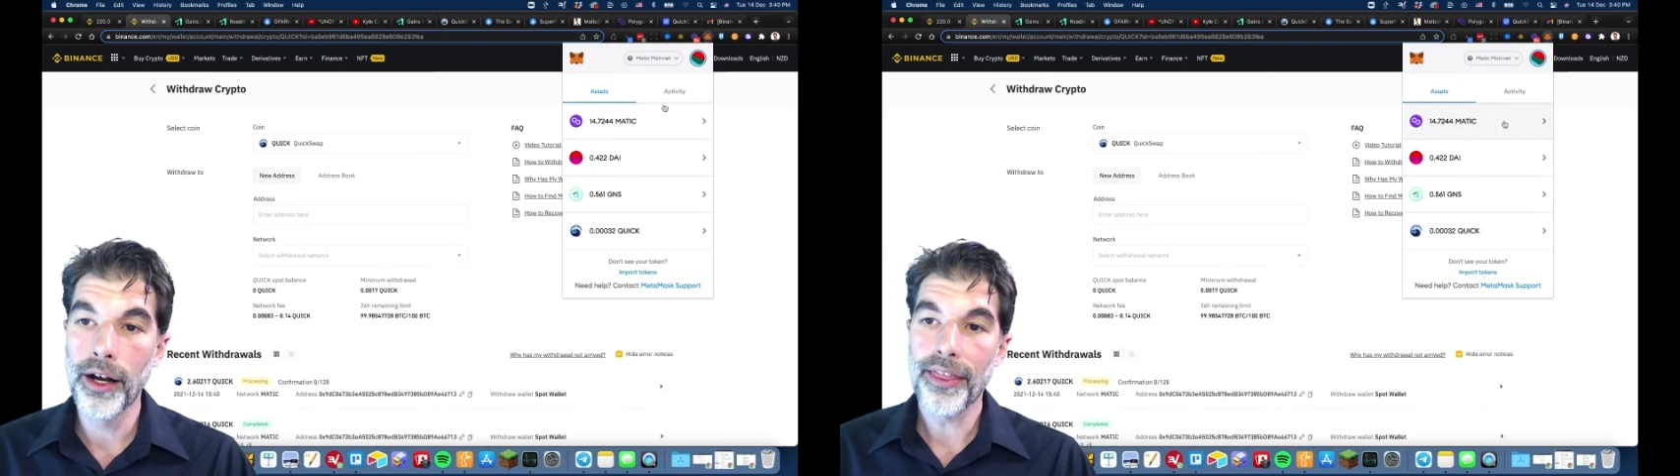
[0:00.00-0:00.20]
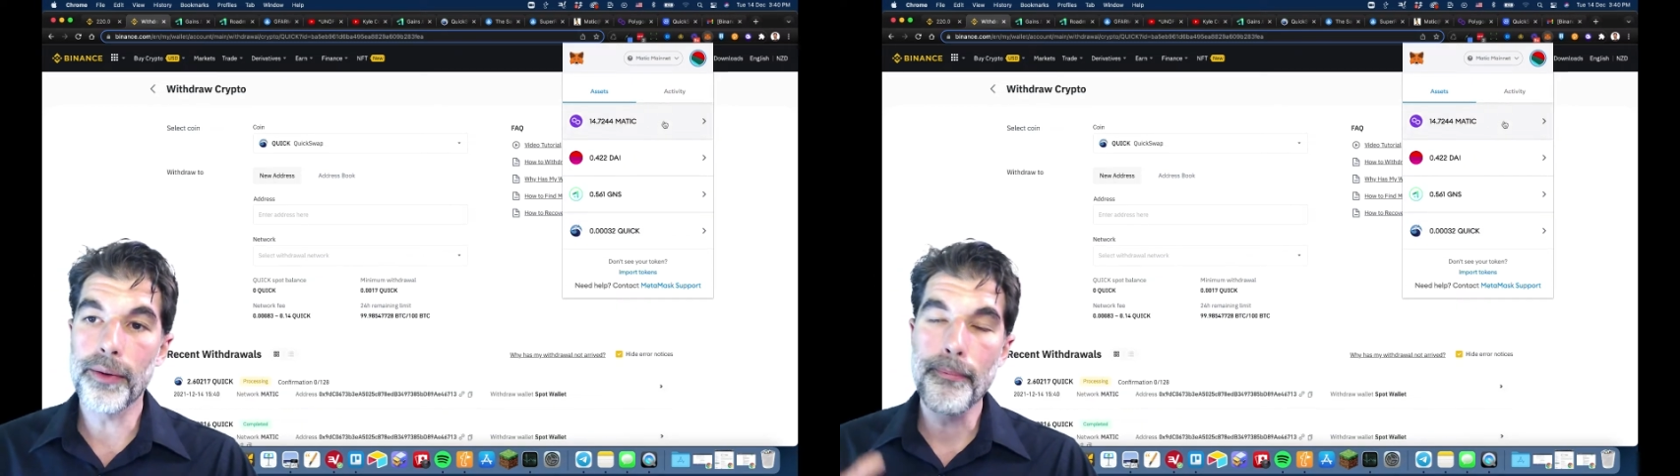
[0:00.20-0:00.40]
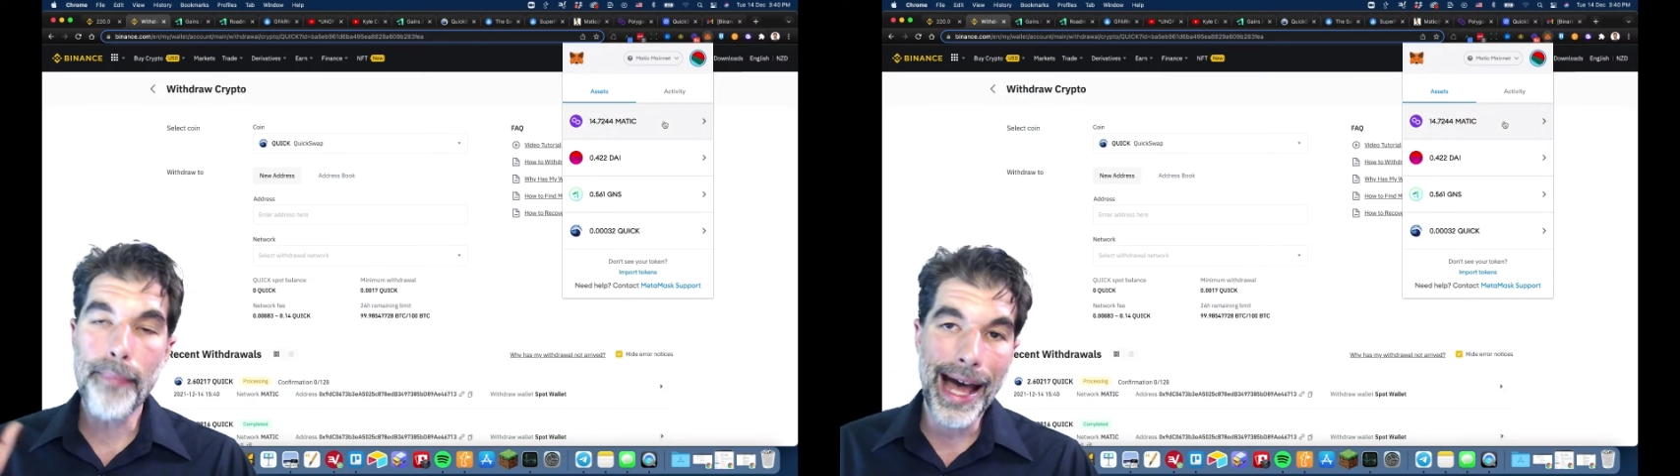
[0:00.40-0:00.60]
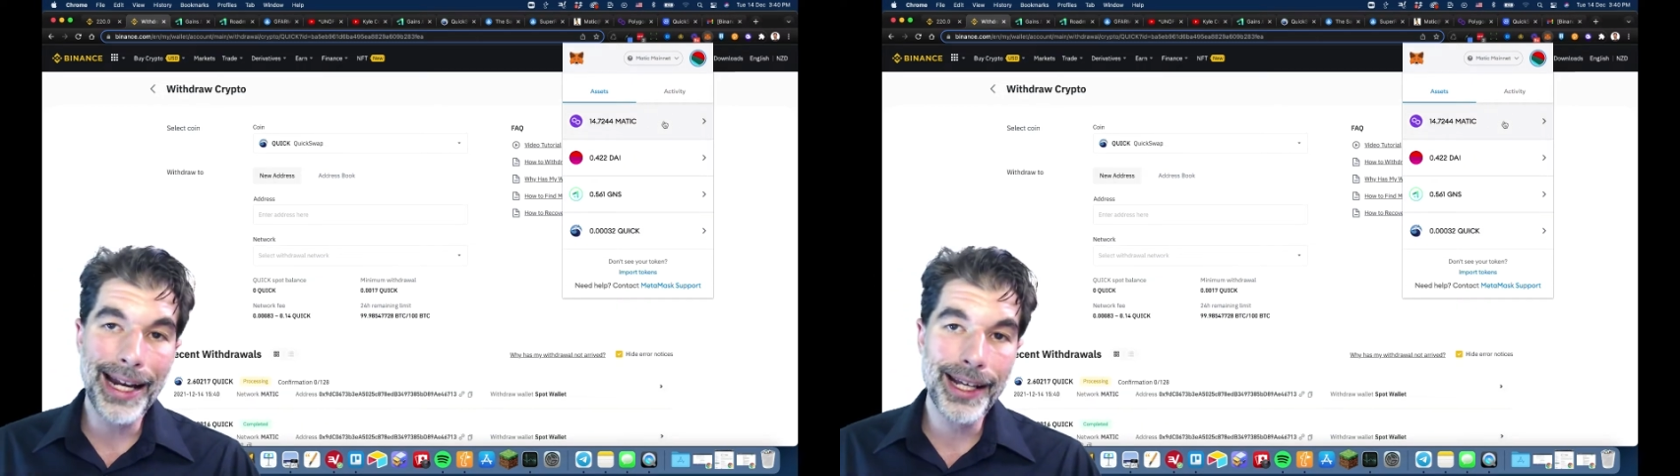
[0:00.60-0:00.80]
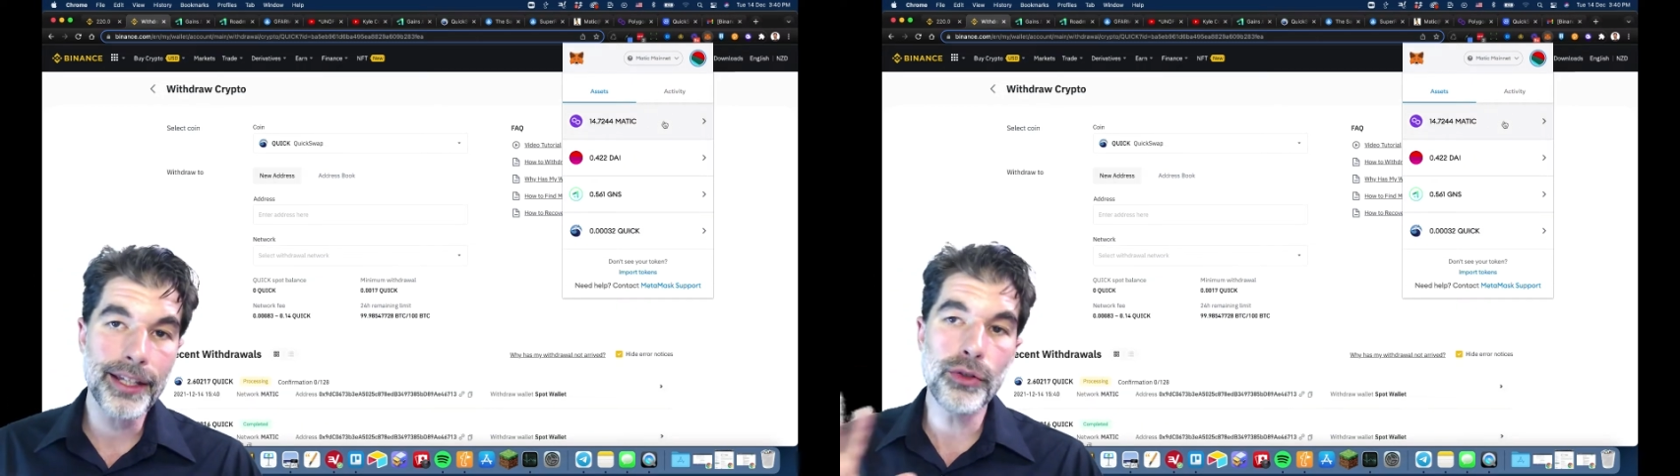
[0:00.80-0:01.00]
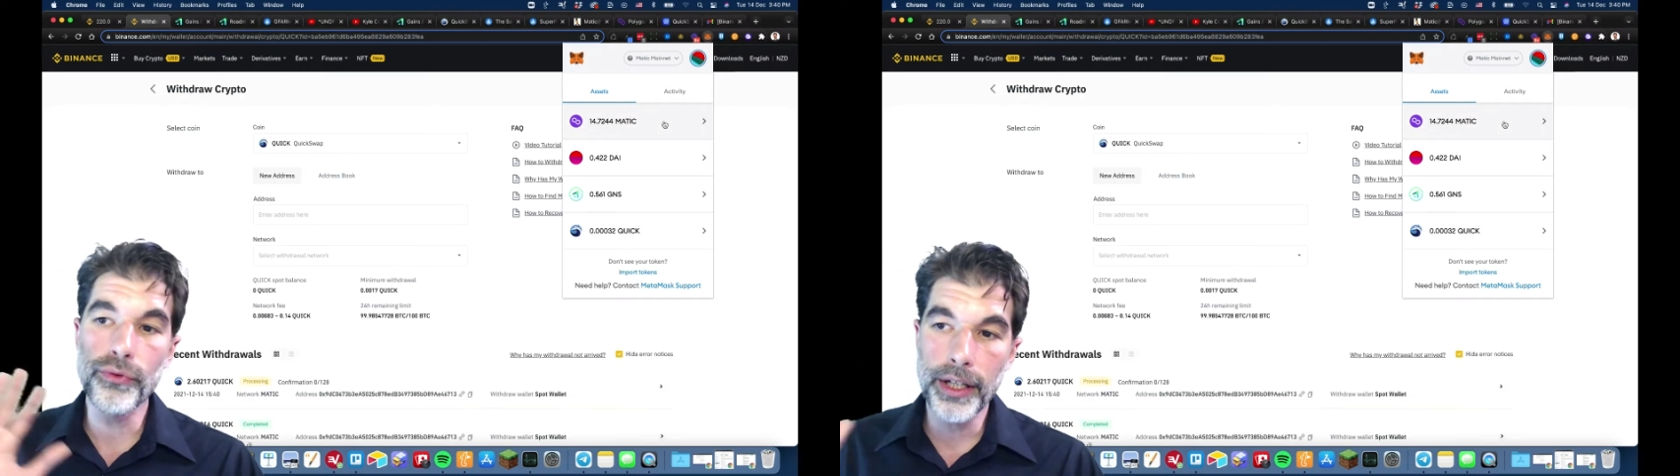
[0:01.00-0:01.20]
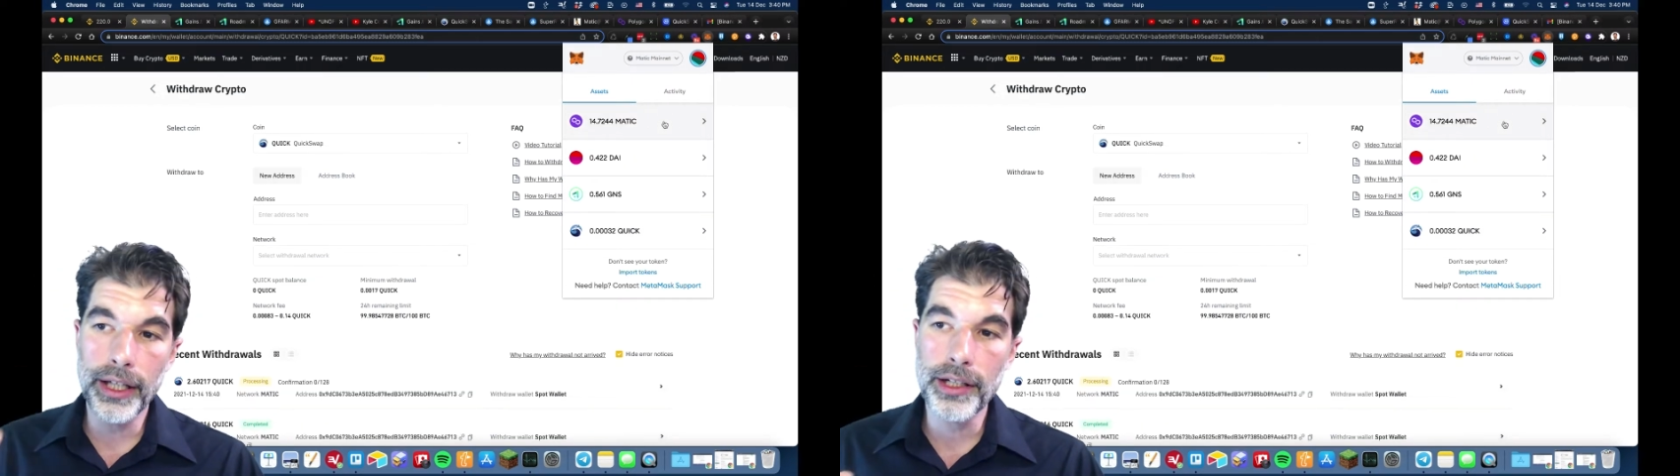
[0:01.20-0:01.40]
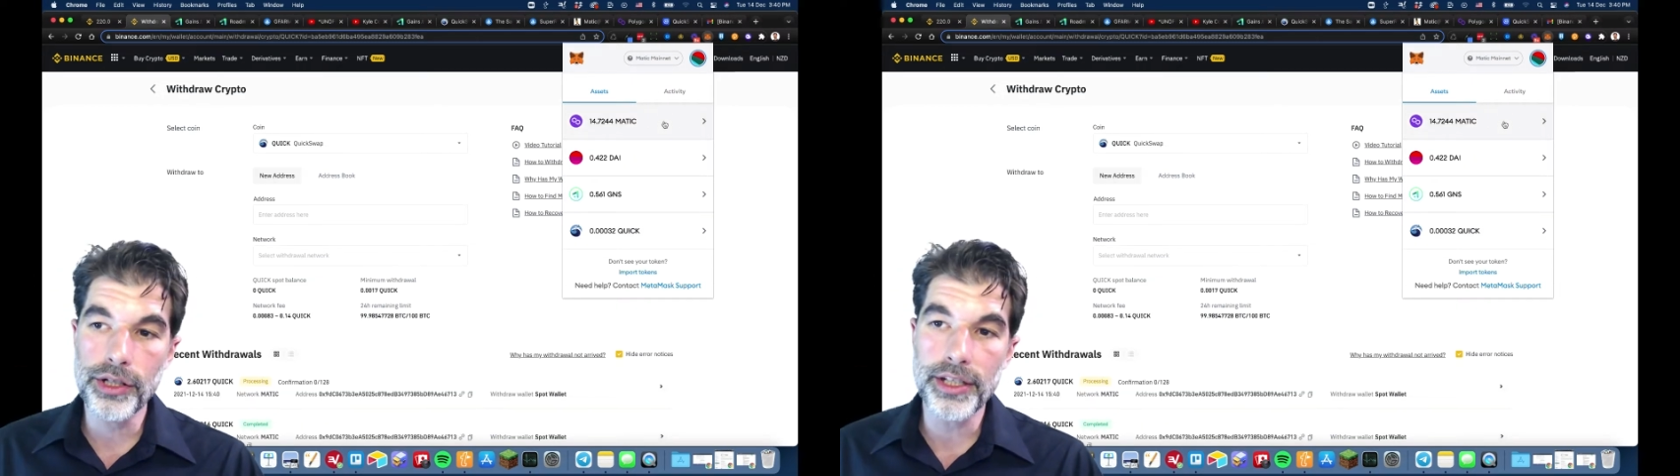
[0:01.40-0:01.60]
The MATIC, you really just